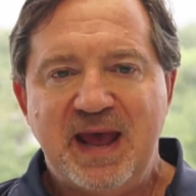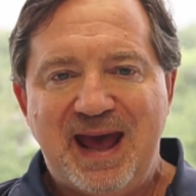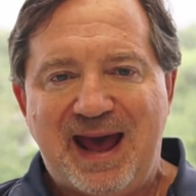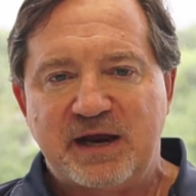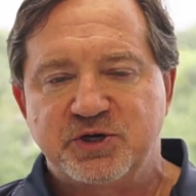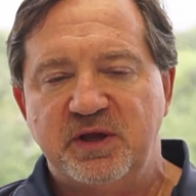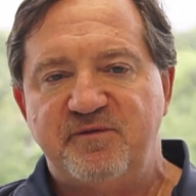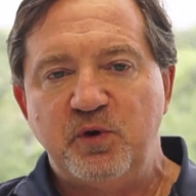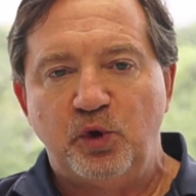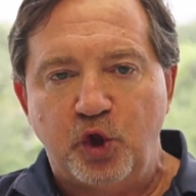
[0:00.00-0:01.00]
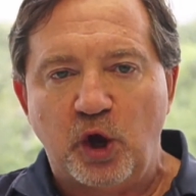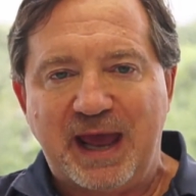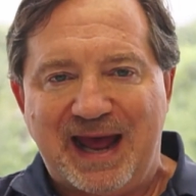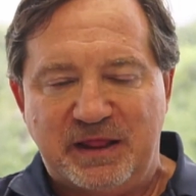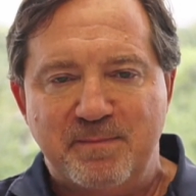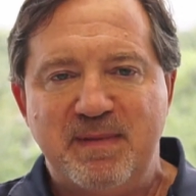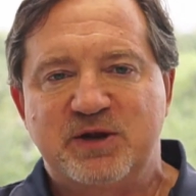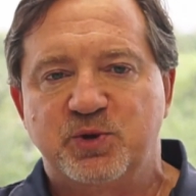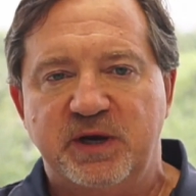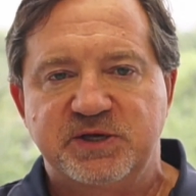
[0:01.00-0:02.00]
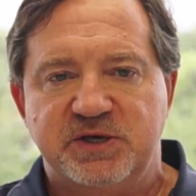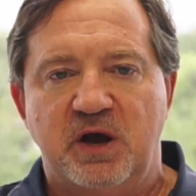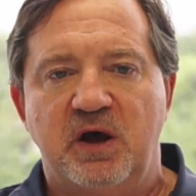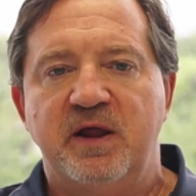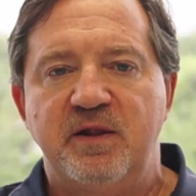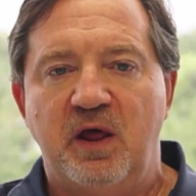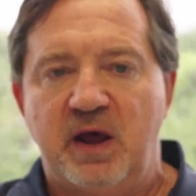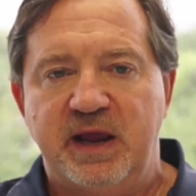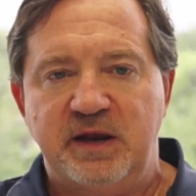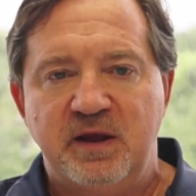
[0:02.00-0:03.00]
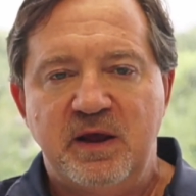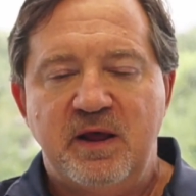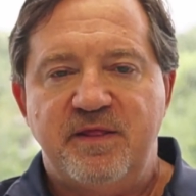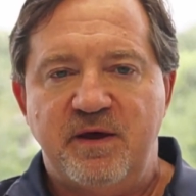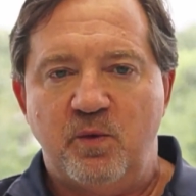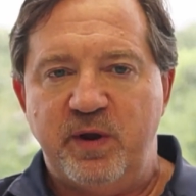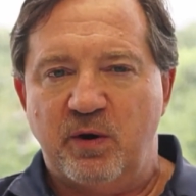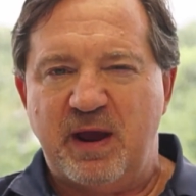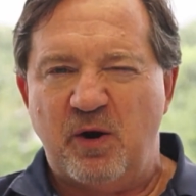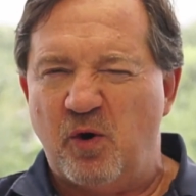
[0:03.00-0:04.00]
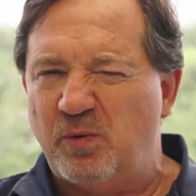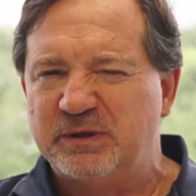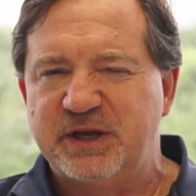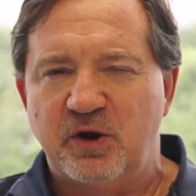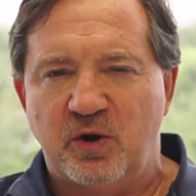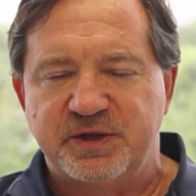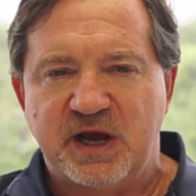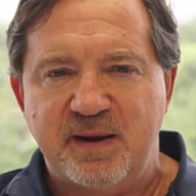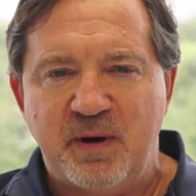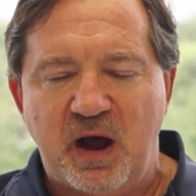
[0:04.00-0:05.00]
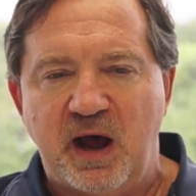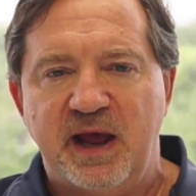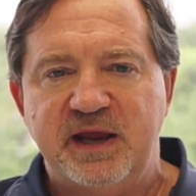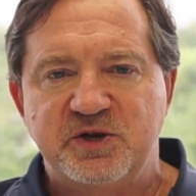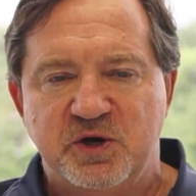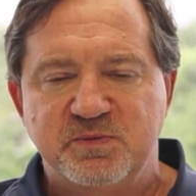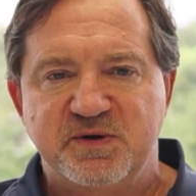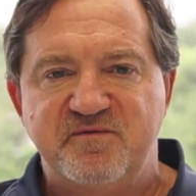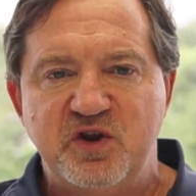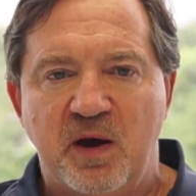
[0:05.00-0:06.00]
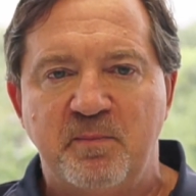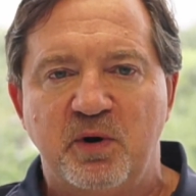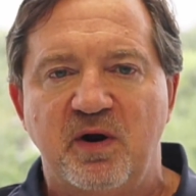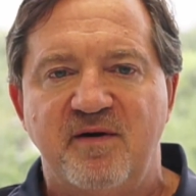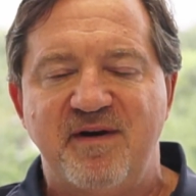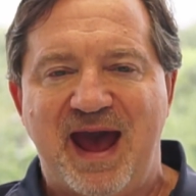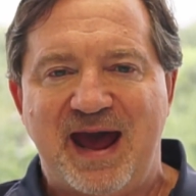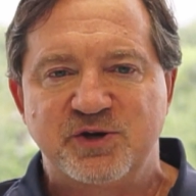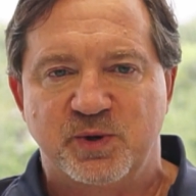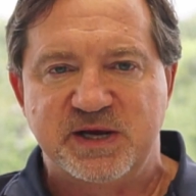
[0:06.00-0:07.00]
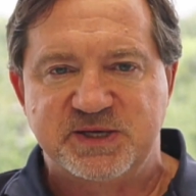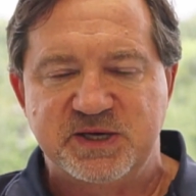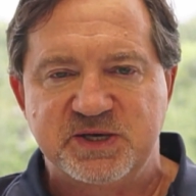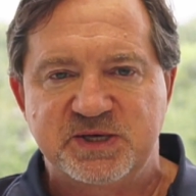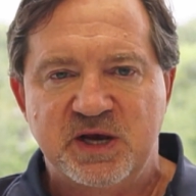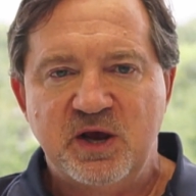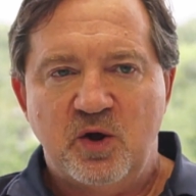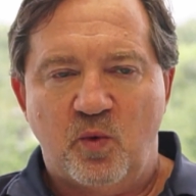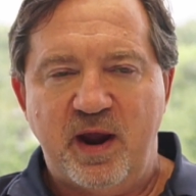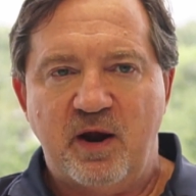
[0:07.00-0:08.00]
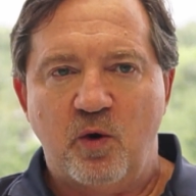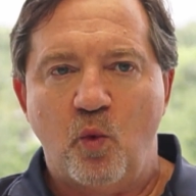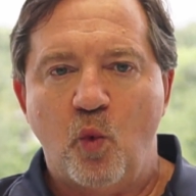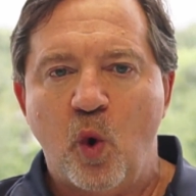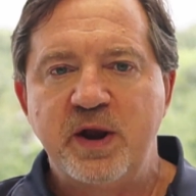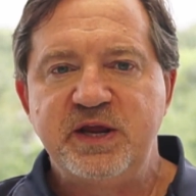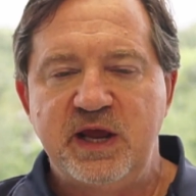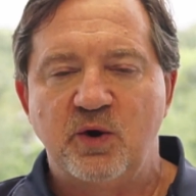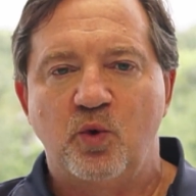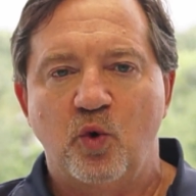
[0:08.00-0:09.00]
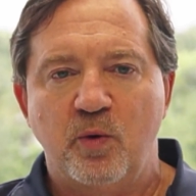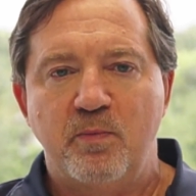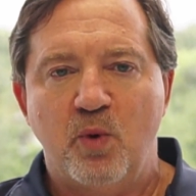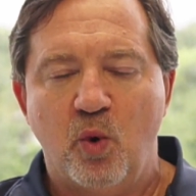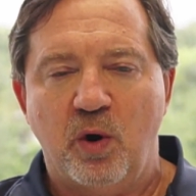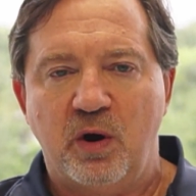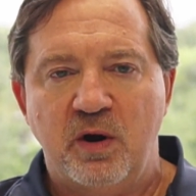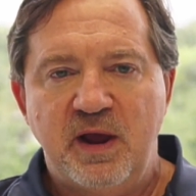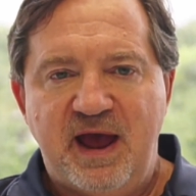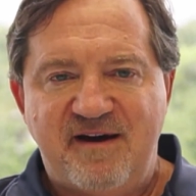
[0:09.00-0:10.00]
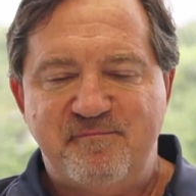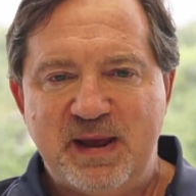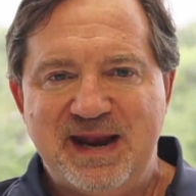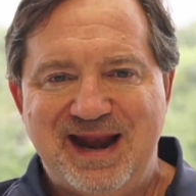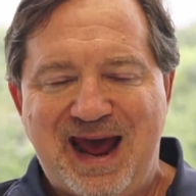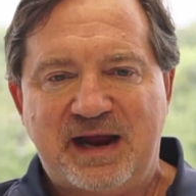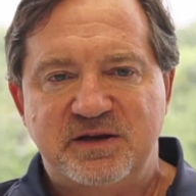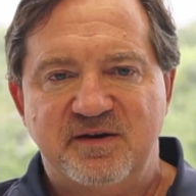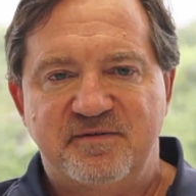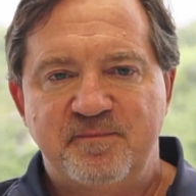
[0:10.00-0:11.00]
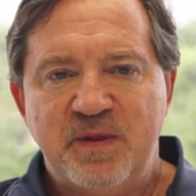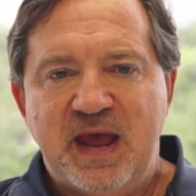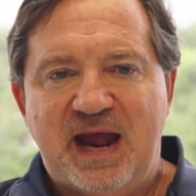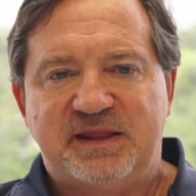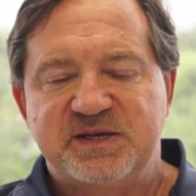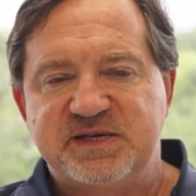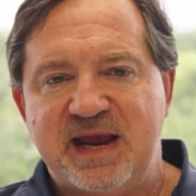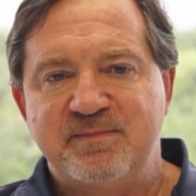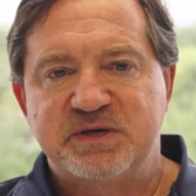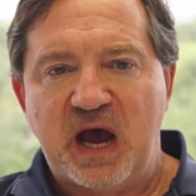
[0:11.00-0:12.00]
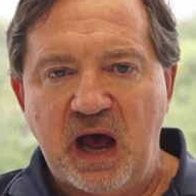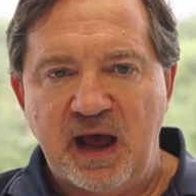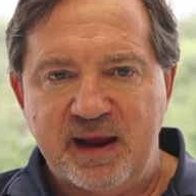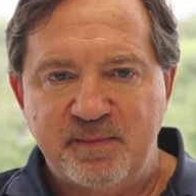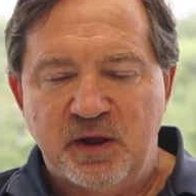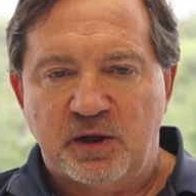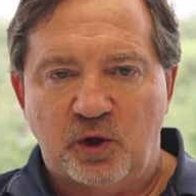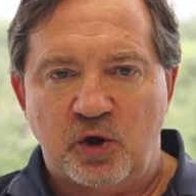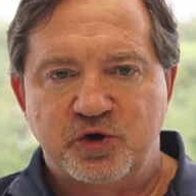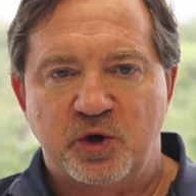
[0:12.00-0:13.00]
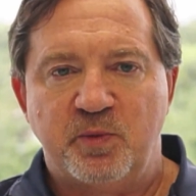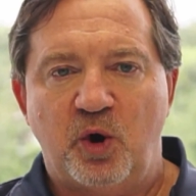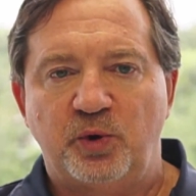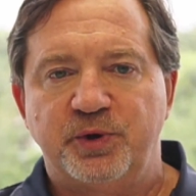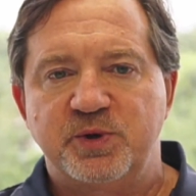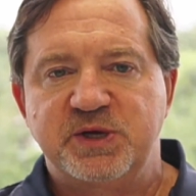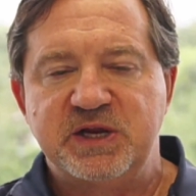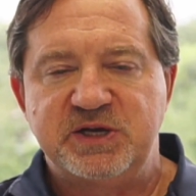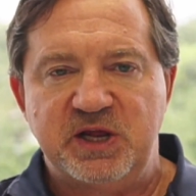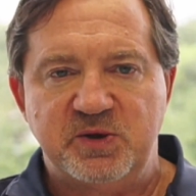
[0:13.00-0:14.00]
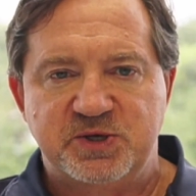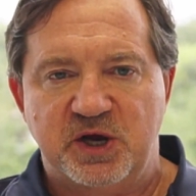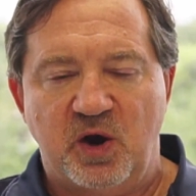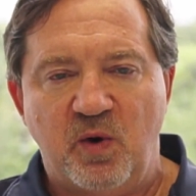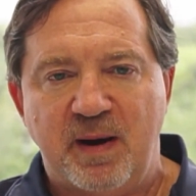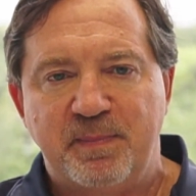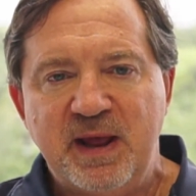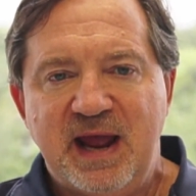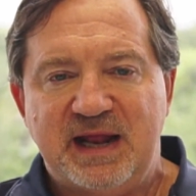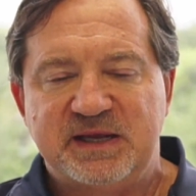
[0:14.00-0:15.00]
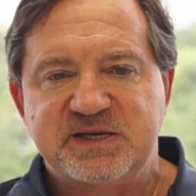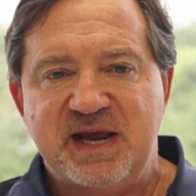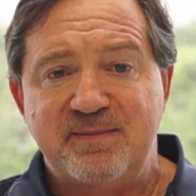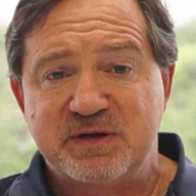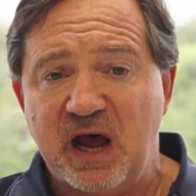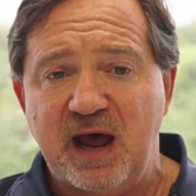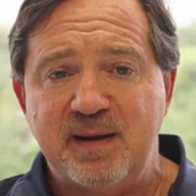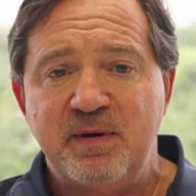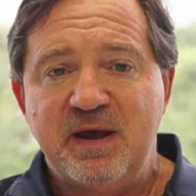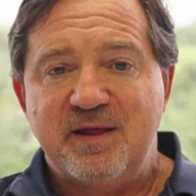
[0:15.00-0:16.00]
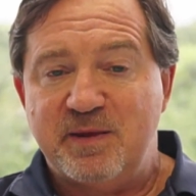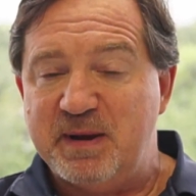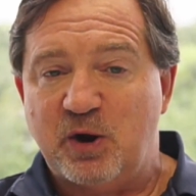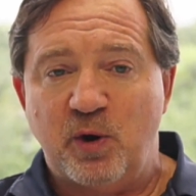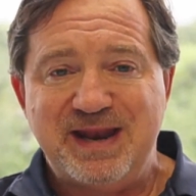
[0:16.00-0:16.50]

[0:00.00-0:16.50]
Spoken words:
Actually, if you look at the metrics online, that we are almost at an all-time high in terms of number of addresses where 1 year or more have been inactive. At the same time, long-term holders continues to go up. At the same time, the Bitcoin